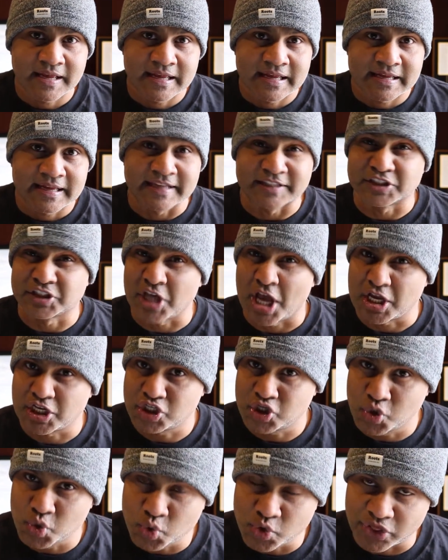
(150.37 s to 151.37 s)
It's
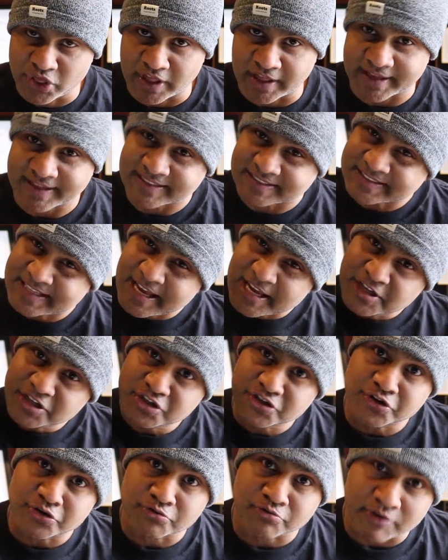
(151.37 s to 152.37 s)
two things.
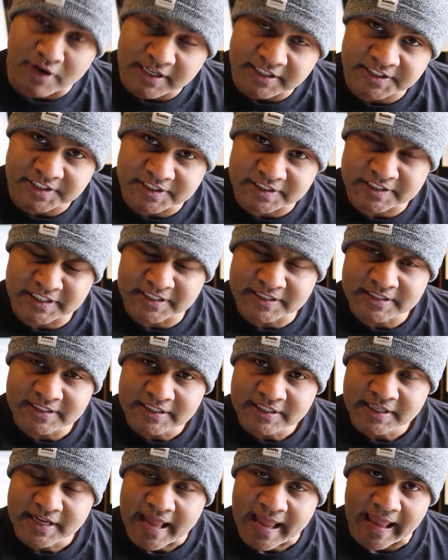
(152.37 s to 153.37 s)
Trust.
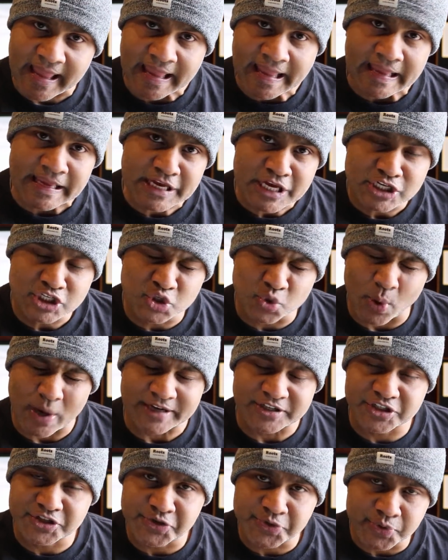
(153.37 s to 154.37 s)
A, do
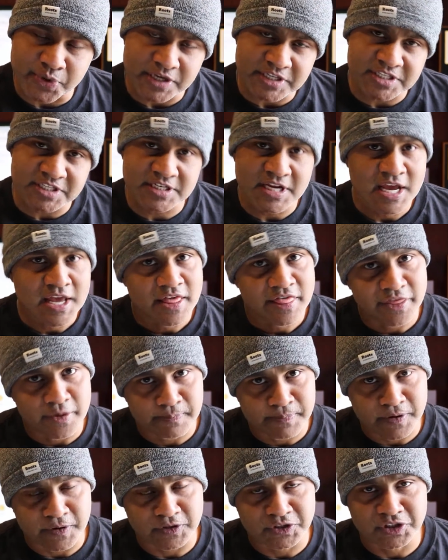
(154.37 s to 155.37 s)
I trust the
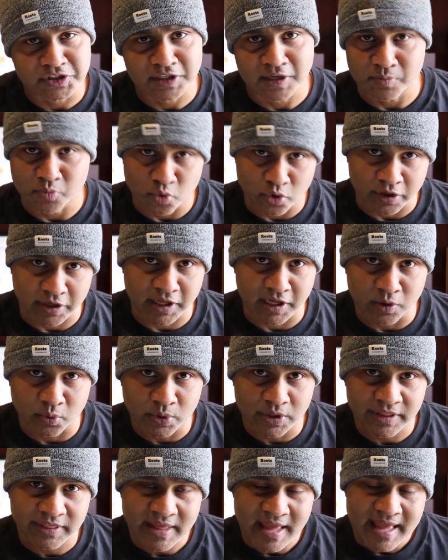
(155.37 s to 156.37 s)
person I'm working
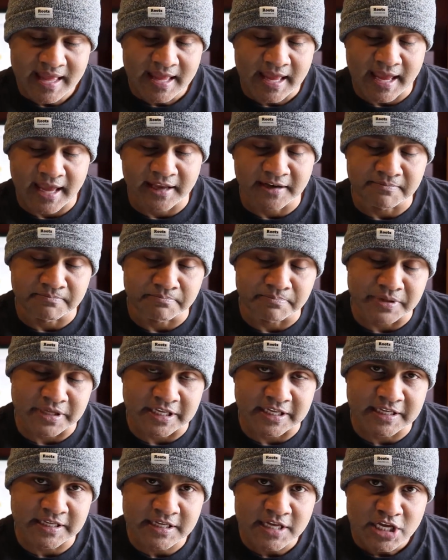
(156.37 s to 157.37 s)
with? And
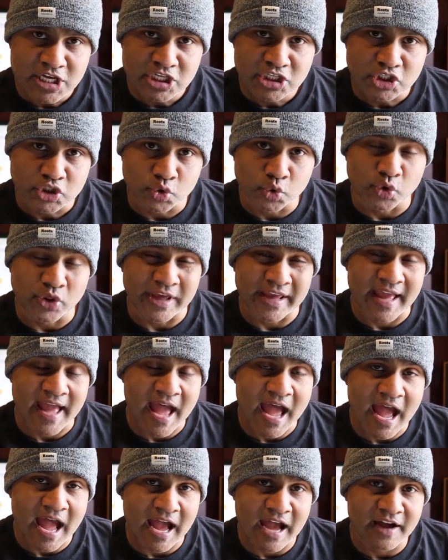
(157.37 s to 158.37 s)
B, do they
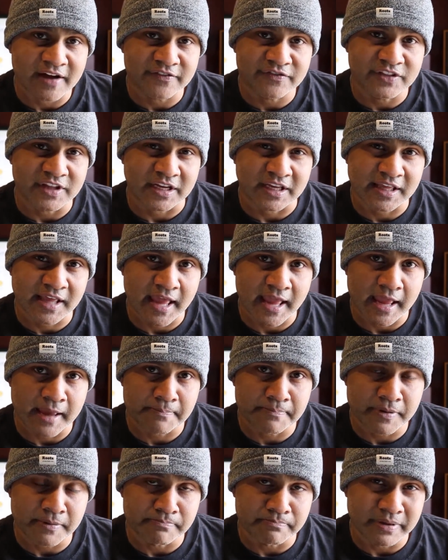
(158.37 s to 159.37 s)
have the
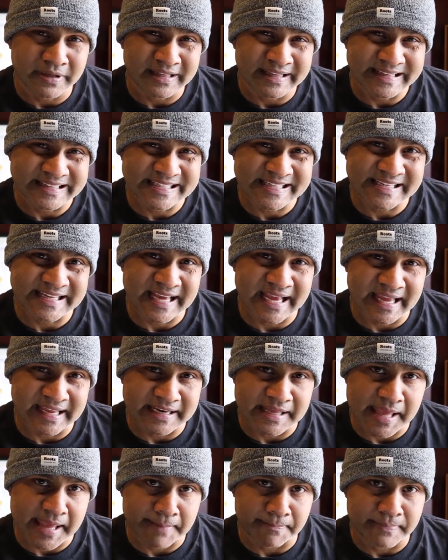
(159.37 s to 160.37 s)
capability
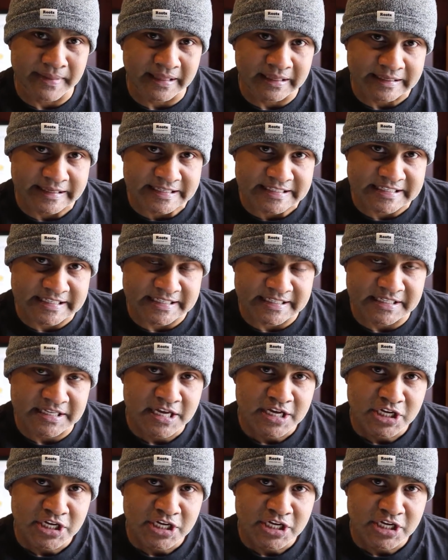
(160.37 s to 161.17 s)
and ability